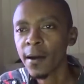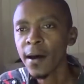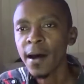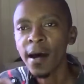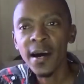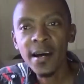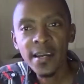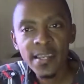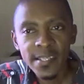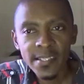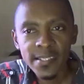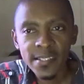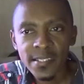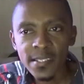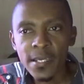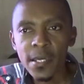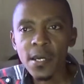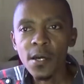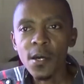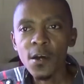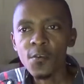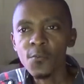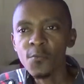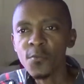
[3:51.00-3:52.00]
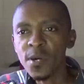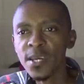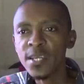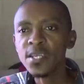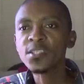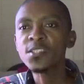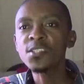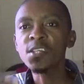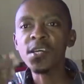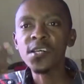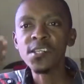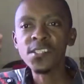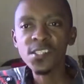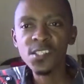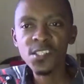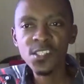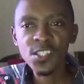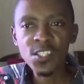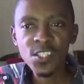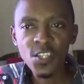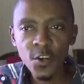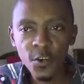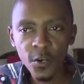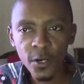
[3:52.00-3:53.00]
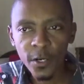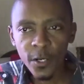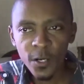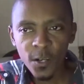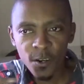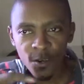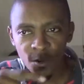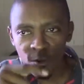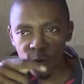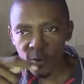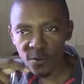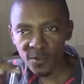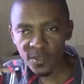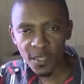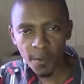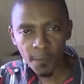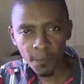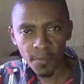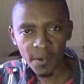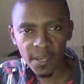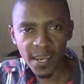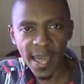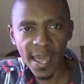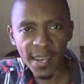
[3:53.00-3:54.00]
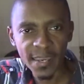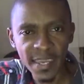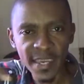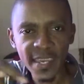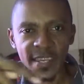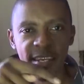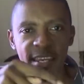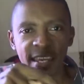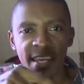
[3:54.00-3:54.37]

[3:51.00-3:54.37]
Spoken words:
ice which circle the planet